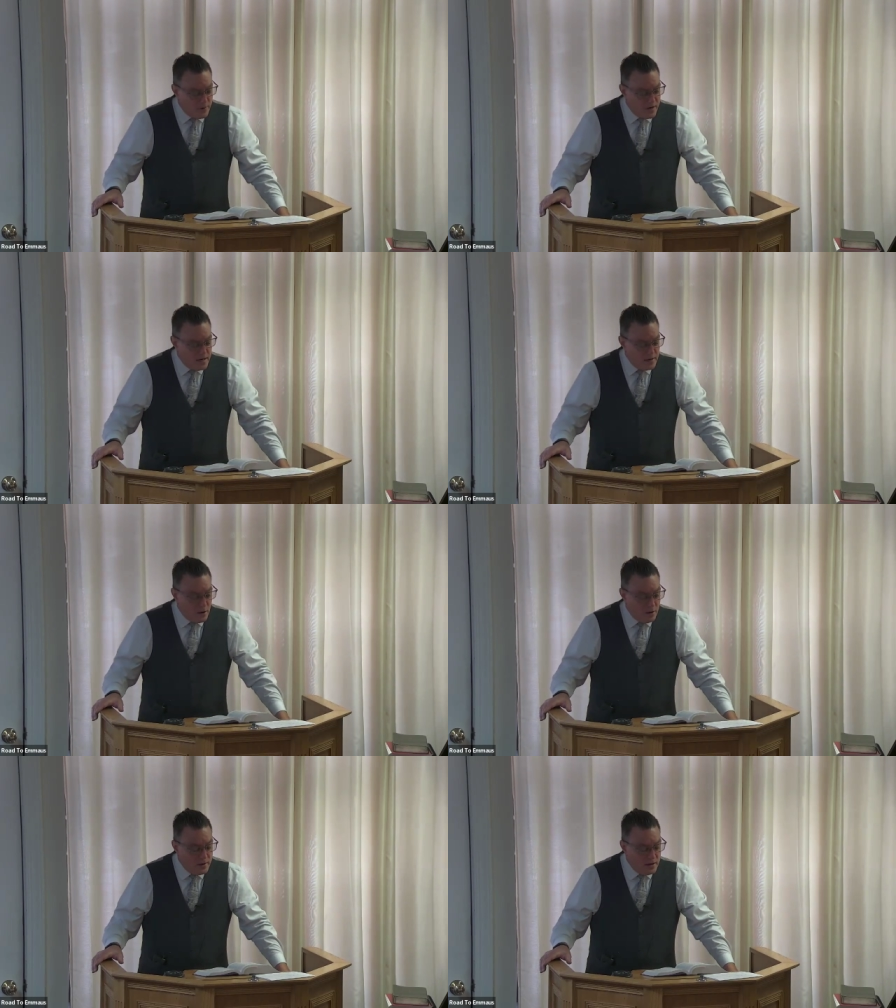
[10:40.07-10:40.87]
And when he
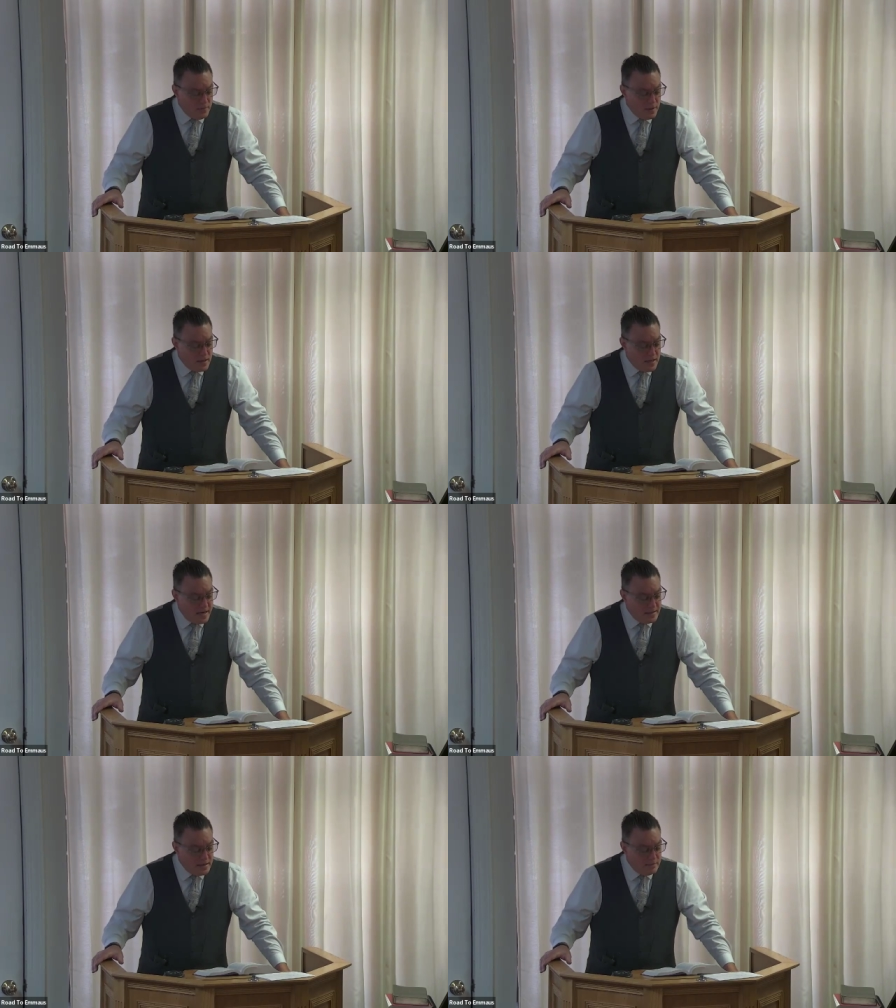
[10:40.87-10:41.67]
heard him,
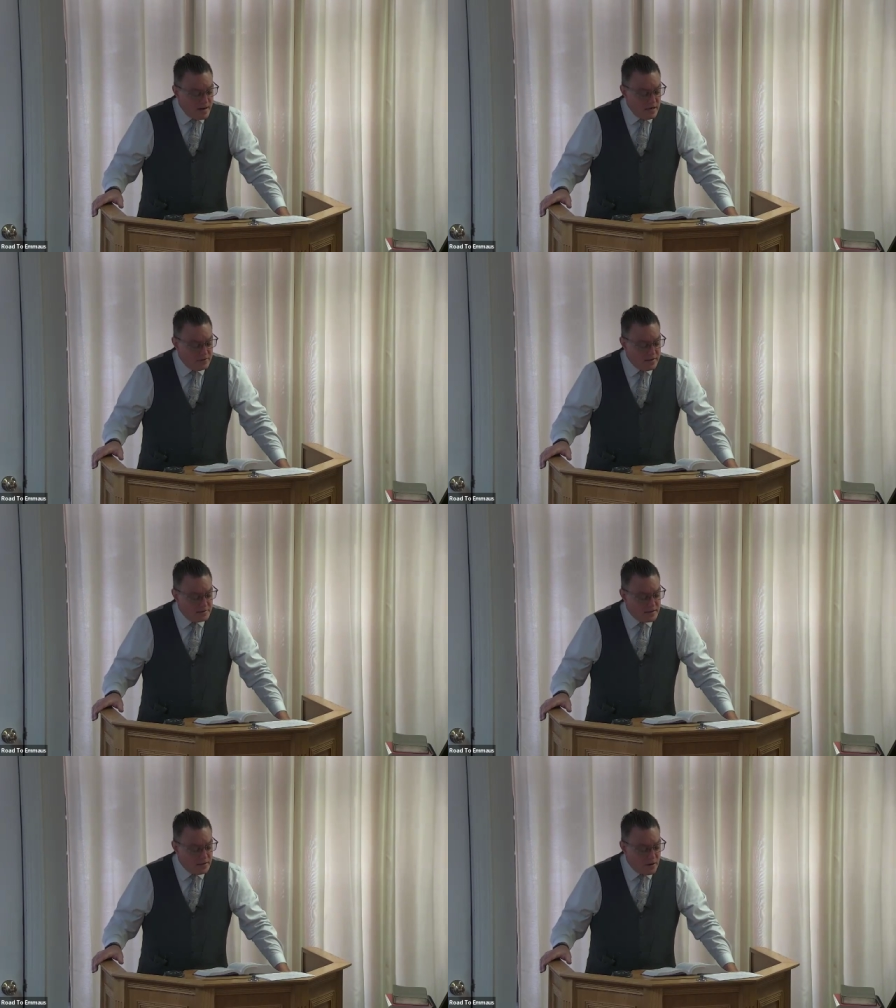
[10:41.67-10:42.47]
he did many
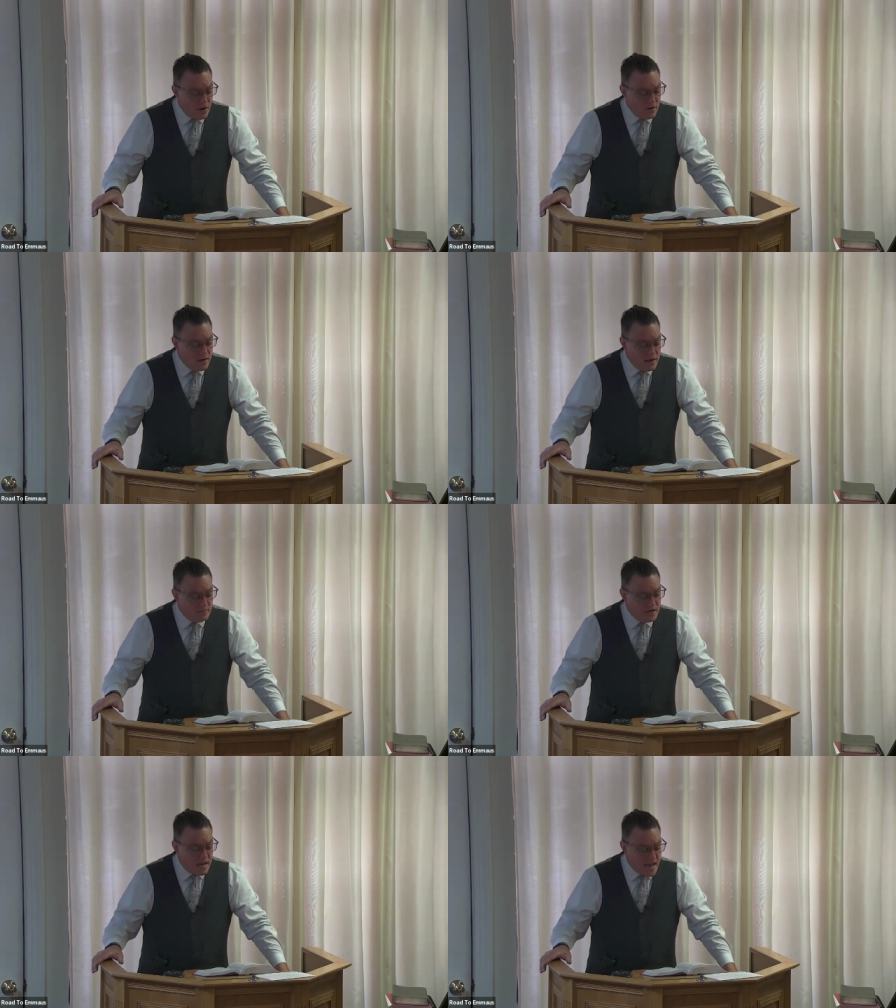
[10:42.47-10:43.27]
things and heard
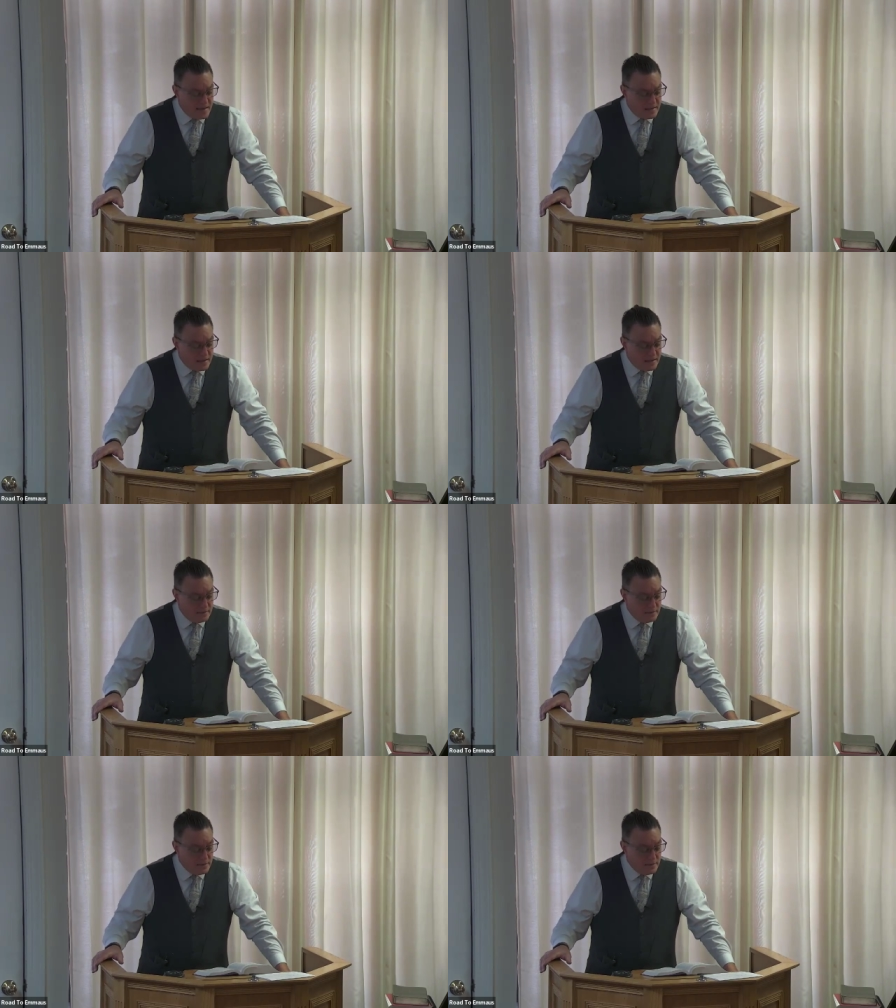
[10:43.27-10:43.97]
him gladly.